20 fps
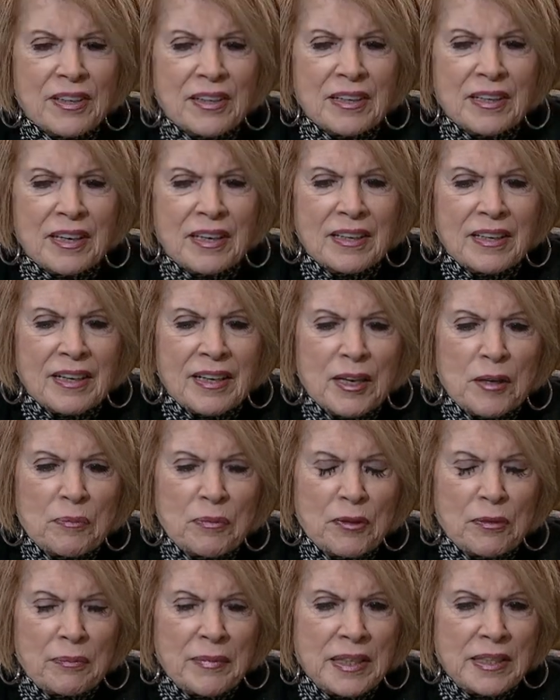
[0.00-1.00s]
a
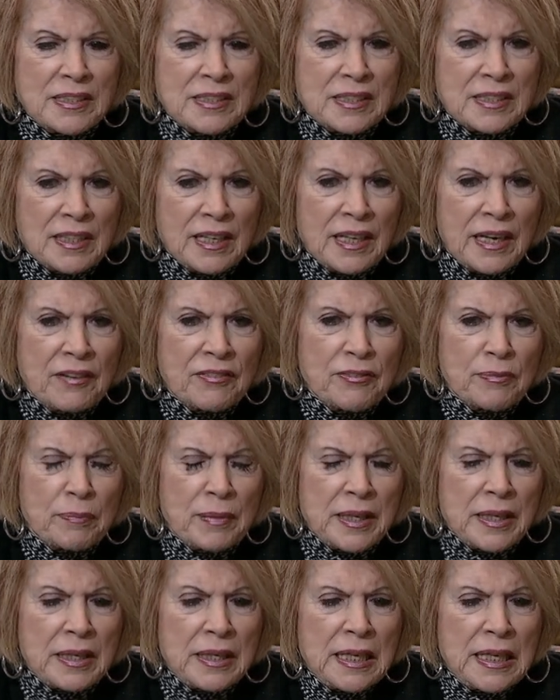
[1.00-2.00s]
couple of minutes left,
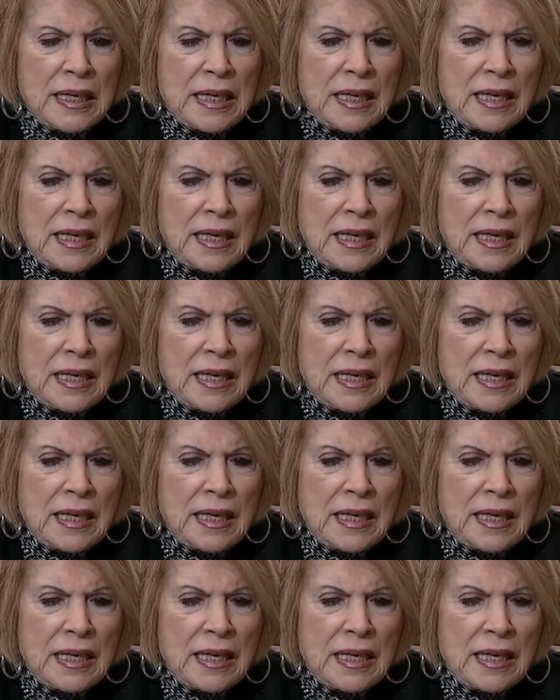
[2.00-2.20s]
but